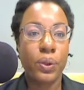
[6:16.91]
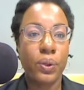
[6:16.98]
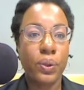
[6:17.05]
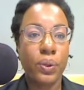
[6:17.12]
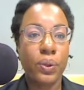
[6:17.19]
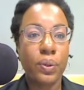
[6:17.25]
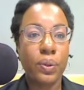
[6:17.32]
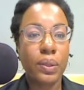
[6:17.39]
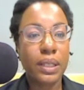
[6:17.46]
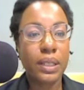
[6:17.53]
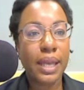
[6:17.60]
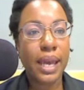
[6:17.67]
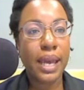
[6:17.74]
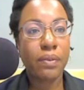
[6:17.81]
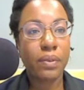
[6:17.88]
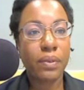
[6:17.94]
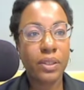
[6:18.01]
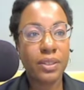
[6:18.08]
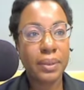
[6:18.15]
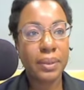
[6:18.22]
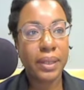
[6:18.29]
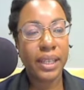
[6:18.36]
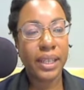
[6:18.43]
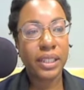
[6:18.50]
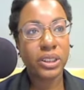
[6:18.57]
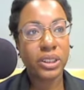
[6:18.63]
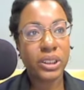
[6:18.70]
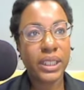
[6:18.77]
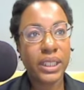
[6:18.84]
who look at renewable
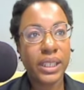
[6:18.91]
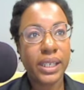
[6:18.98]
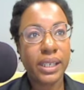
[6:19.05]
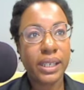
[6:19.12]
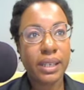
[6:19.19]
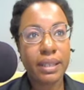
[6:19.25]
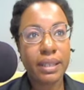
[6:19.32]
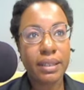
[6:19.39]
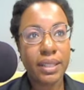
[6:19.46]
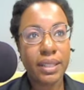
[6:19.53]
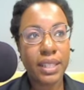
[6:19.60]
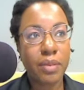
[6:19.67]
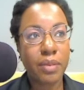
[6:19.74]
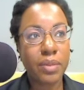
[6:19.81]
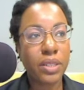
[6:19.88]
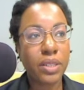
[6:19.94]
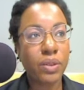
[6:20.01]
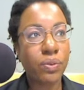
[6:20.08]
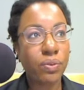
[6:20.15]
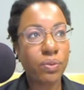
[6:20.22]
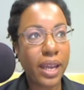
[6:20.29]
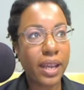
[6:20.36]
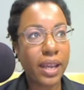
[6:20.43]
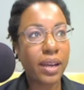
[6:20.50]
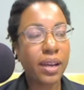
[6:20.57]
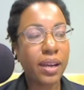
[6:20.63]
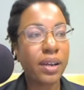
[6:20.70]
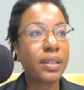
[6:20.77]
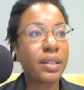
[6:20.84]
energy and it seems so
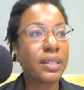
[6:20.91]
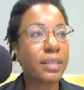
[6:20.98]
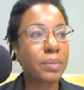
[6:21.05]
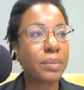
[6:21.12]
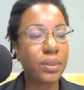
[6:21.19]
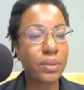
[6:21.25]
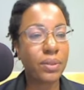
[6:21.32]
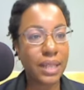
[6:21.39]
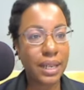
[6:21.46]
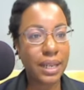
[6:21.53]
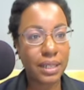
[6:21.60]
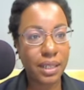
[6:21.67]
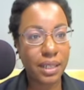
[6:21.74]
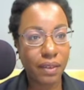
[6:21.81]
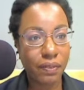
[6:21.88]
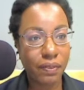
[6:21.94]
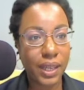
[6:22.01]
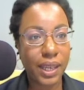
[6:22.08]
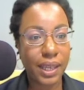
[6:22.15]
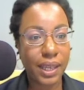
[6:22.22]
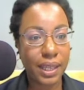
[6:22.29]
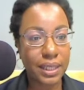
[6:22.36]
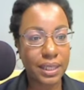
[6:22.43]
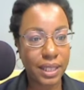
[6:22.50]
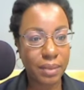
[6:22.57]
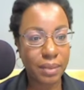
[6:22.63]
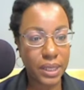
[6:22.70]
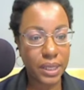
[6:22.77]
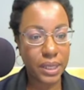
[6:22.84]
rare, it seems so scientific, it
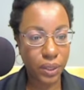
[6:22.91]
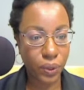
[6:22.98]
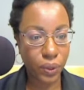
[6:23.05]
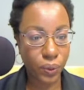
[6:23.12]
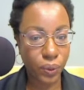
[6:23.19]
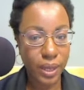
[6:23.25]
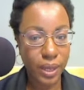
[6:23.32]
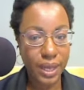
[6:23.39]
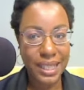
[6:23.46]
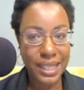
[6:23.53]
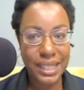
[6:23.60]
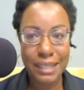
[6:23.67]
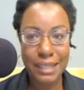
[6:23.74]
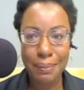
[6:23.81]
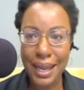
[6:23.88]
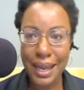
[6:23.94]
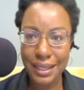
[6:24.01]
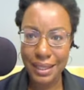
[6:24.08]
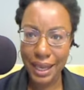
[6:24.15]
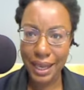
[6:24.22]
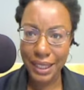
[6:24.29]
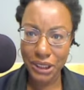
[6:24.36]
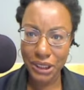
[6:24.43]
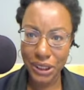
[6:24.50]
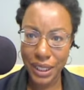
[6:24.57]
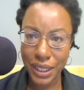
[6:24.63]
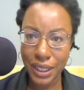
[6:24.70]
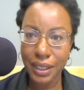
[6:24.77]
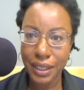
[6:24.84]
seems so space
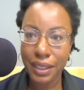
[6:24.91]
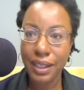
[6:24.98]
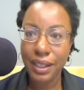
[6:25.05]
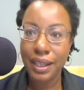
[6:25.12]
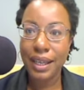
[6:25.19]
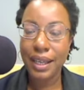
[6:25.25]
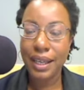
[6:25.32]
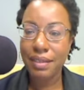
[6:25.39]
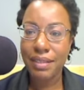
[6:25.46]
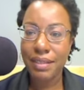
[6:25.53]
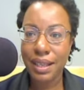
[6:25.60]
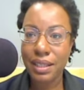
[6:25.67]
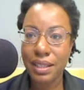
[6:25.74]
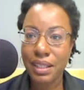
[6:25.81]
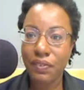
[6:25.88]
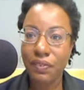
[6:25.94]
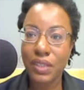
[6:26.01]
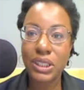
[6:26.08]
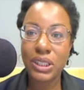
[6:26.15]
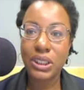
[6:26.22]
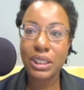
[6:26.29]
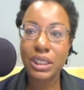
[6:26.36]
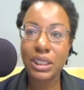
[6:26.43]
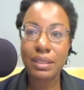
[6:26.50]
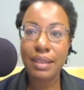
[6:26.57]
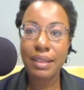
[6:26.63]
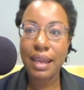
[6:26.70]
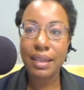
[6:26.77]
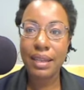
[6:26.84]
ag kind of science
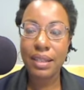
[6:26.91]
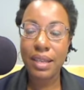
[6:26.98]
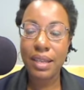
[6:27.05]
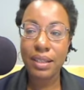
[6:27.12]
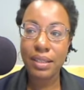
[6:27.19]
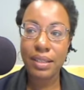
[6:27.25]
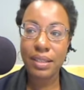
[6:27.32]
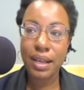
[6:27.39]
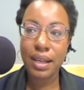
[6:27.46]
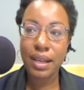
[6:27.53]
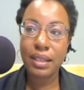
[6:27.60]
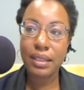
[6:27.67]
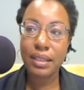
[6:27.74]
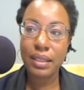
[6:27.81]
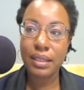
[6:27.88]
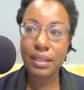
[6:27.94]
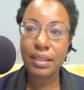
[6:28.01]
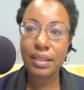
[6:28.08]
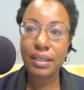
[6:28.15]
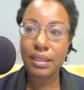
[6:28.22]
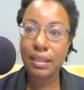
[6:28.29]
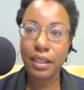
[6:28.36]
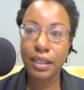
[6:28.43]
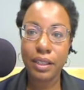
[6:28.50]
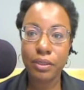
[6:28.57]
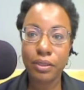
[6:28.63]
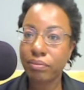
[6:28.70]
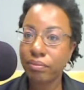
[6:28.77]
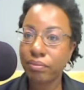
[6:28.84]
fiction and it and it's not. It's, you
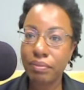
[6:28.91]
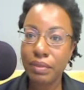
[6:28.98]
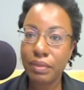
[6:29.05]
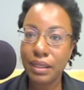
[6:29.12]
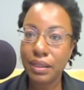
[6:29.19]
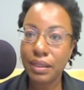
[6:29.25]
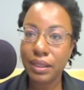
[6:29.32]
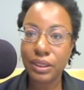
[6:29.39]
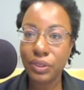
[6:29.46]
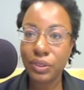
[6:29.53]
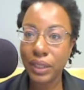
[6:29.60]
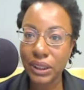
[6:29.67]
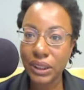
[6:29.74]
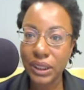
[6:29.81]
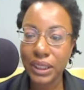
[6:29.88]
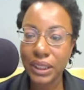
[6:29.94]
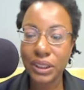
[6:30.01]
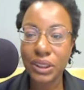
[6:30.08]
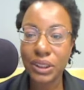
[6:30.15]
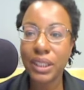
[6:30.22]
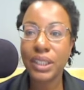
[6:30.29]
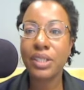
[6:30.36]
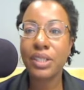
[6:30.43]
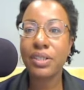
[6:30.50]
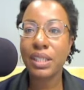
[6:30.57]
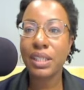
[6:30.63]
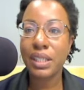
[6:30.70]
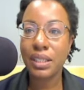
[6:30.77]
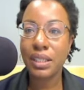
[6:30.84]
know, construction engineers,
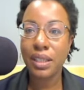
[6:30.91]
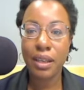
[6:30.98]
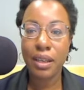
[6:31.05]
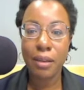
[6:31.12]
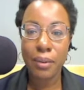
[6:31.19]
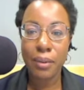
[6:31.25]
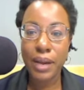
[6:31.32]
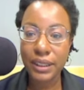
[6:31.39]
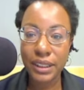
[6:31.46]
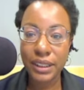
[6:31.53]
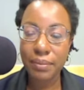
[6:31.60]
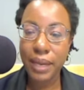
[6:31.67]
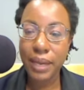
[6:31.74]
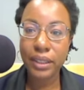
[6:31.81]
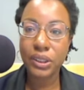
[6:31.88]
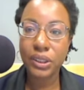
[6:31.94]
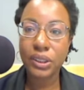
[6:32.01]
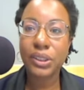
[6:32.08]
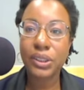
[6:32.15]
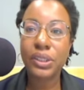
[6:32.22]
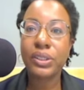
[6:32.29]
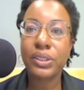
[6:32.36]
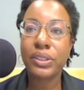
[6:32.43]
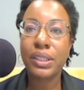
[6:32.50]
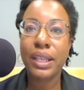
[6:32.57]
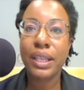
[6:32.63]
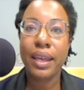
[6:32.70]
it's project managers,